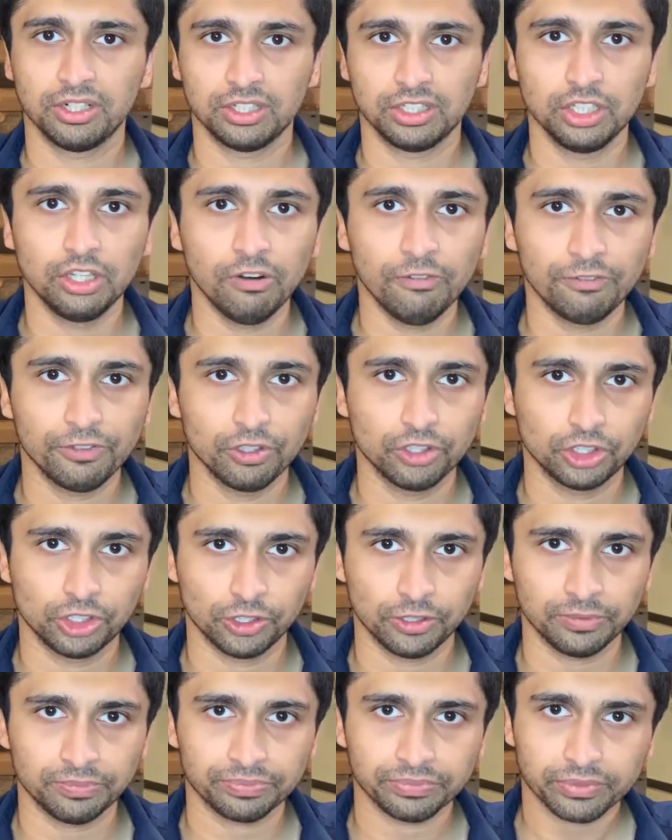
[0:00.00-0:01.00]
in the near
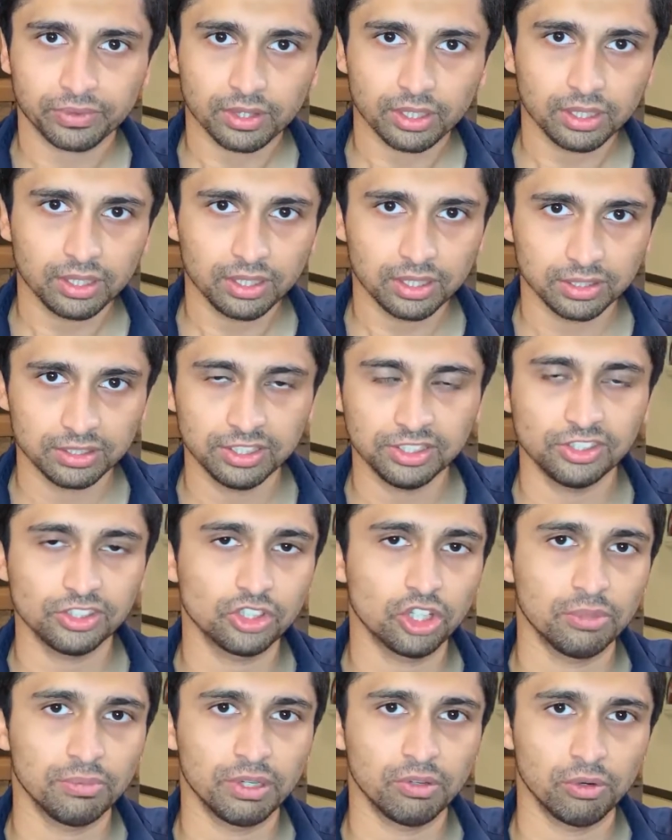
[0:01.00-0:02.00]
future, this is
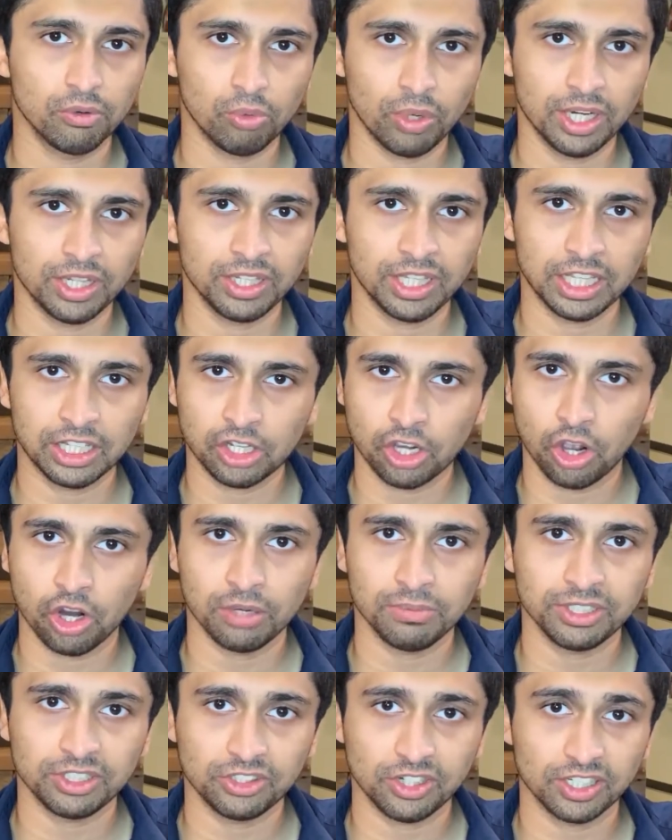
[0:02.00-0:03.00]
going to be when the
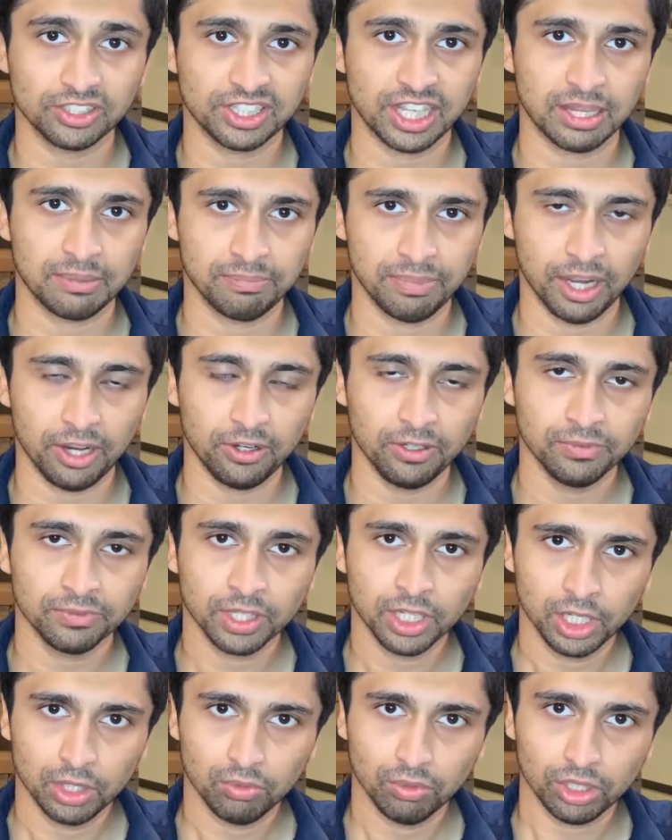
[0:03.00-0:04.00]
economy starts getting better,
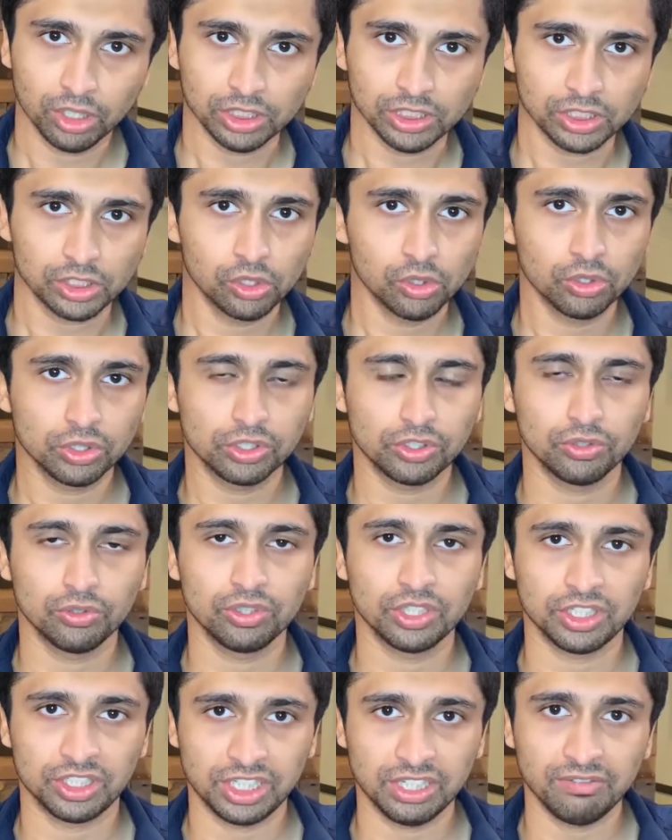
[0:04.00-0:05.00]
we're going to go through
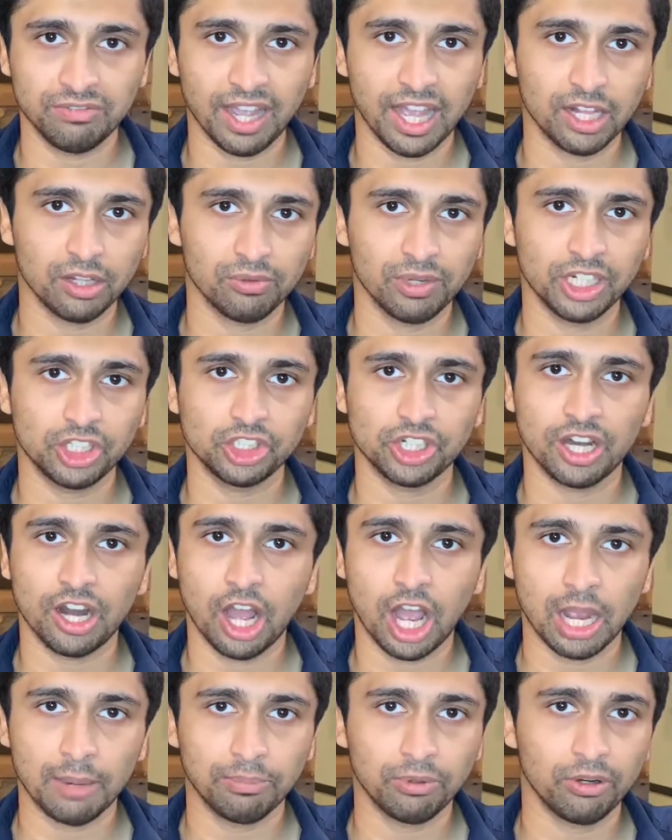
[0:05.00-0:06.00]
the devaluation,
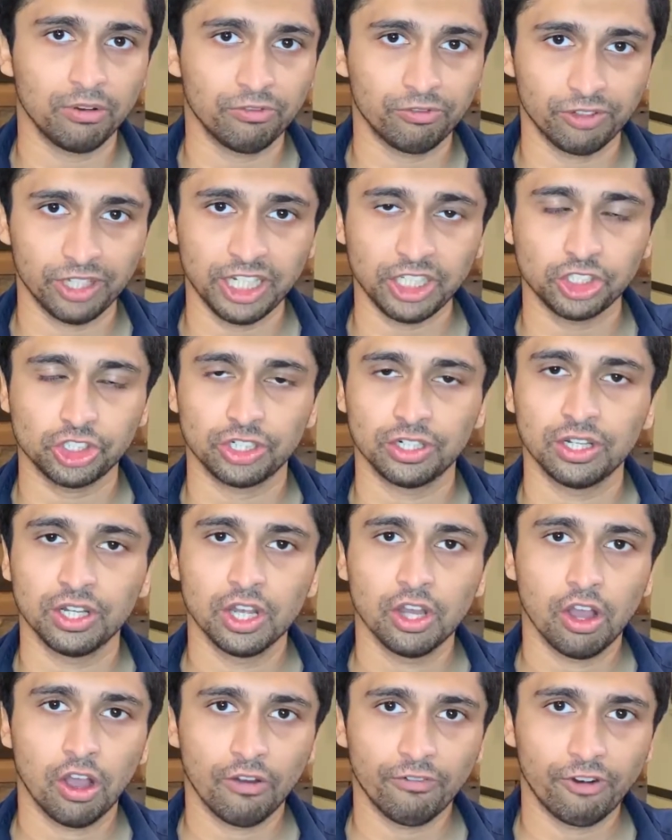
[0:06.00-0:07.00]
hyperinflation
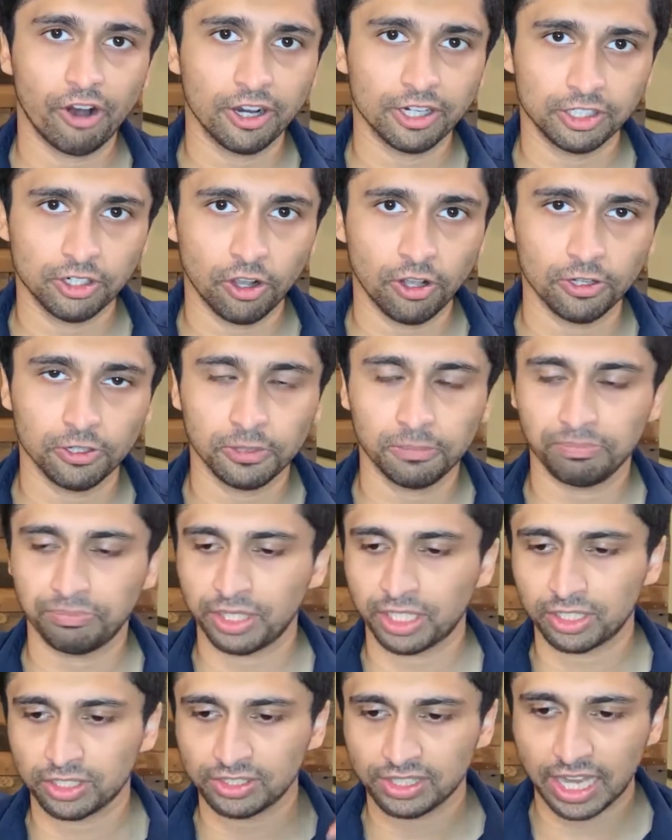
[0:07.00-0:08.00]
of our dollar,
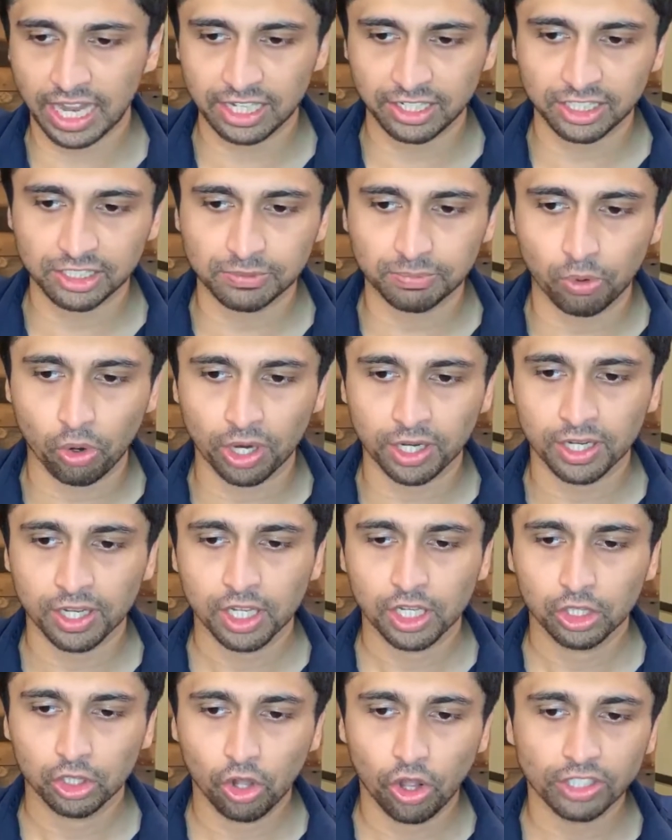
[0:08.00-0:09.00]
because at this point,
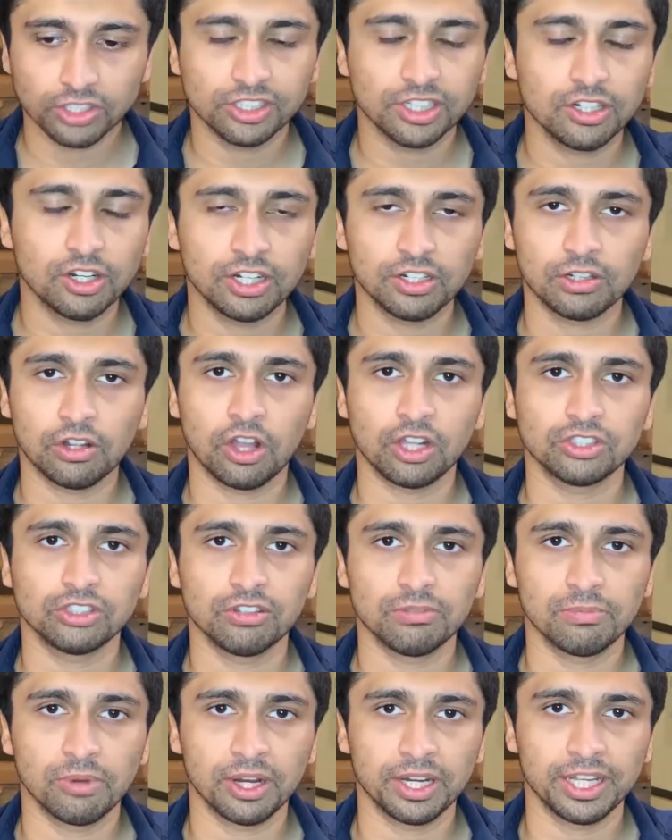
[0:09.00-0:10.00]
lots and lots
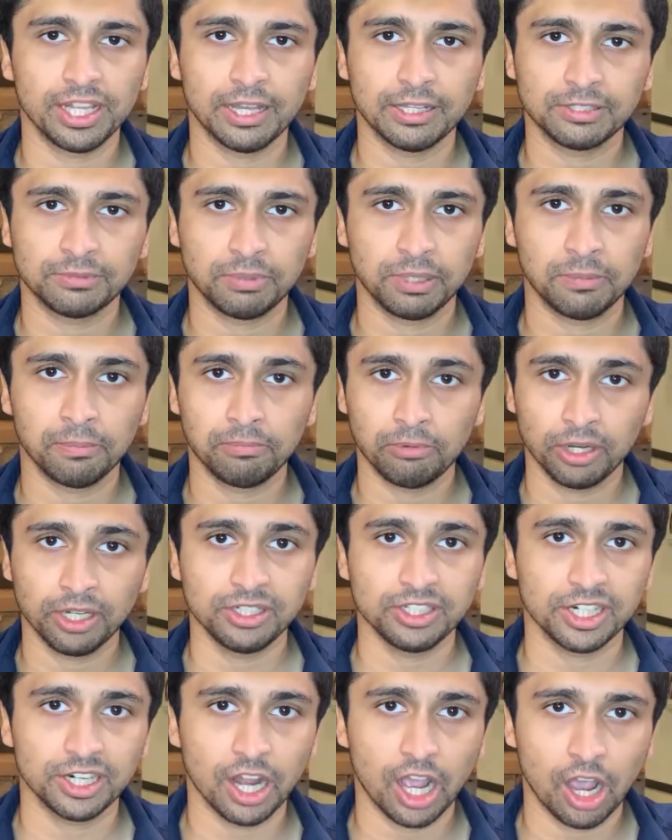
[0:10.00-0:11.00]
of money has been
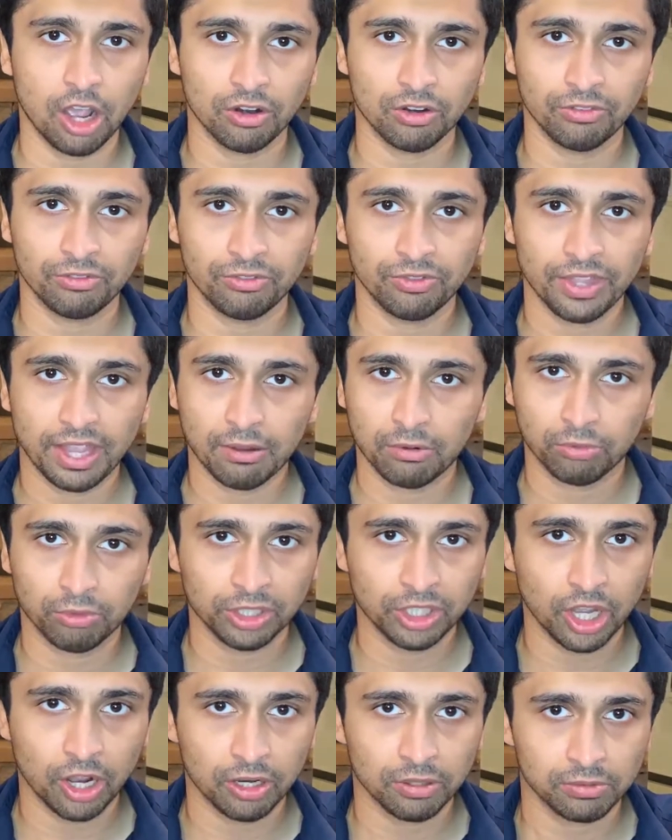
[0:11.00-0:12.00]
printed out of
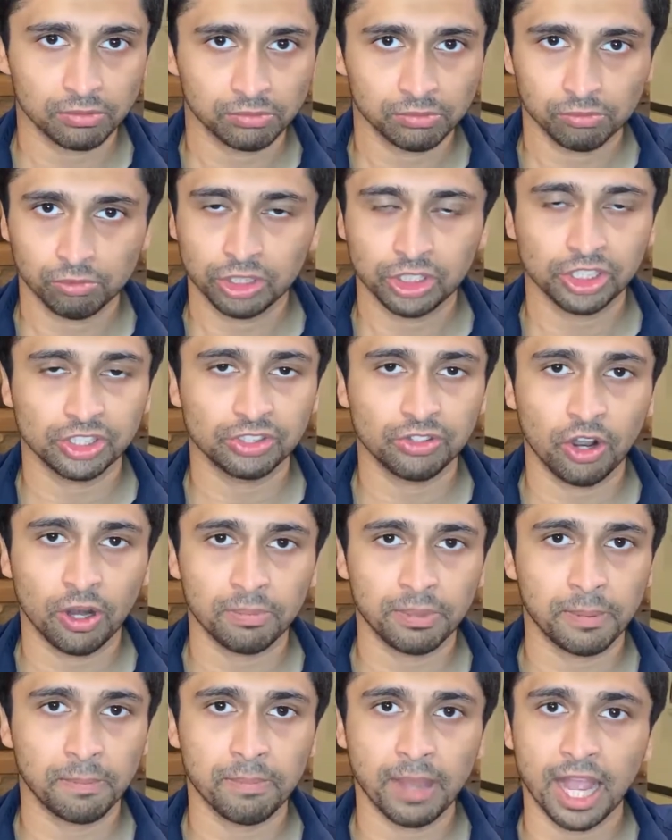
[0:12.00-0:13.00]
without, which has not
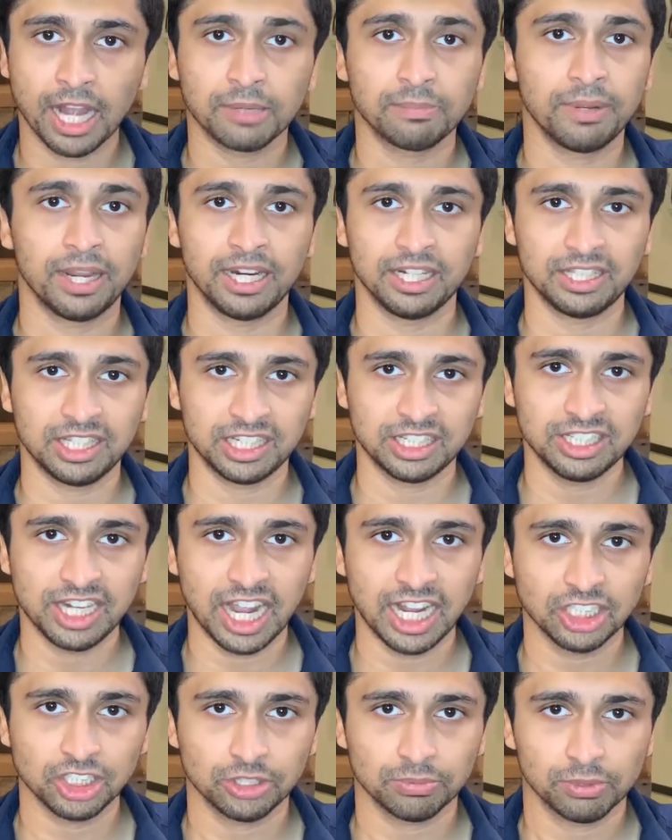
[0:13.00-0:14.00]
been backed by anything
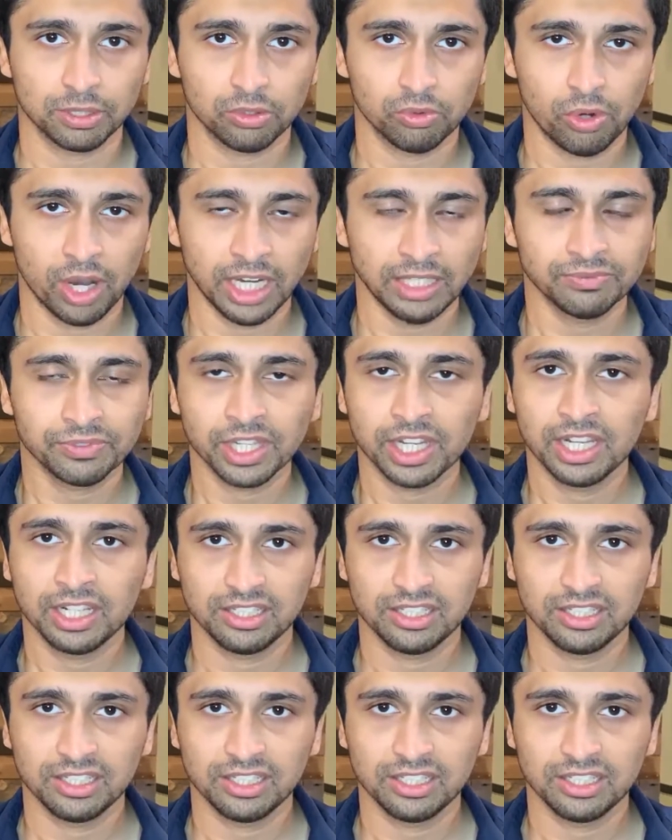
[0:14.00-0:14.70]
tangible, right?